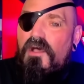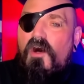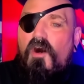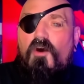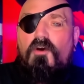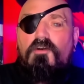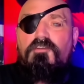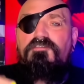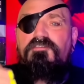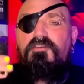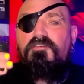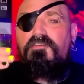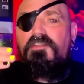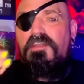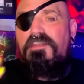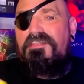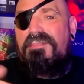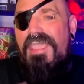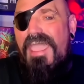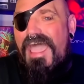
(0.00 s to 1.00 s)
also
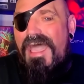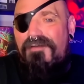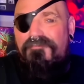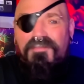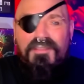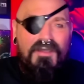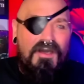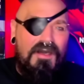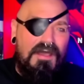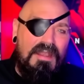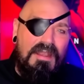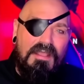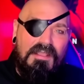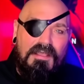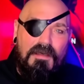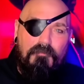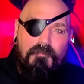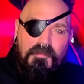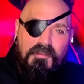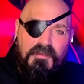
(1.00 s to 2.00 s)
did Caveat a
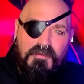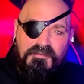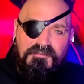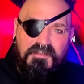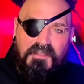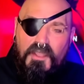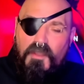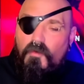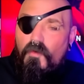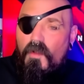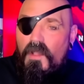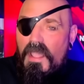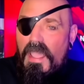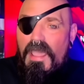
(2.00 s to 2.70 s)
couple years ago.